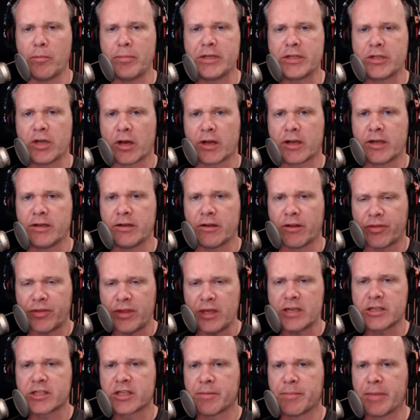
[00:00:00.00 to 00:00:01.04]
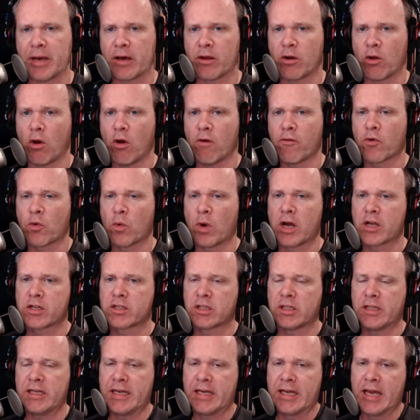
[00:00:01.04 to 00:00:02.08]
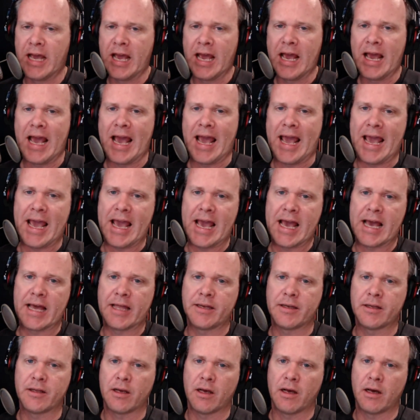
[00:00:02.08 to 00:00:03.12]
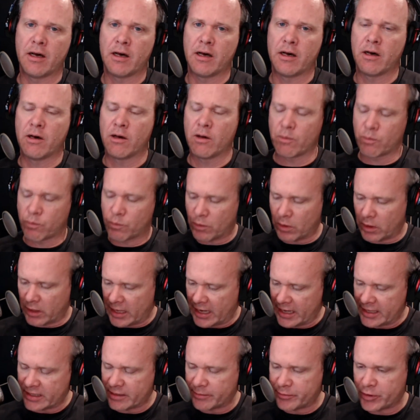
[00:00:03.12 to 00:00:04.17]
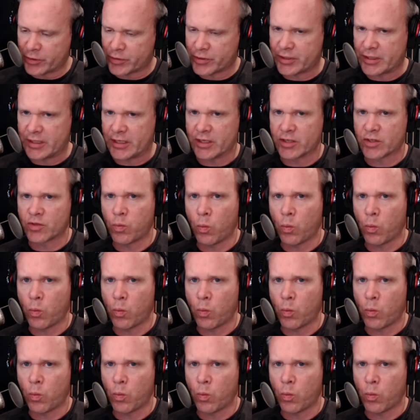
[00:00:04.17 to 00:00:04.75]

be talking to Thyst about Overwatch League and uh, AWC as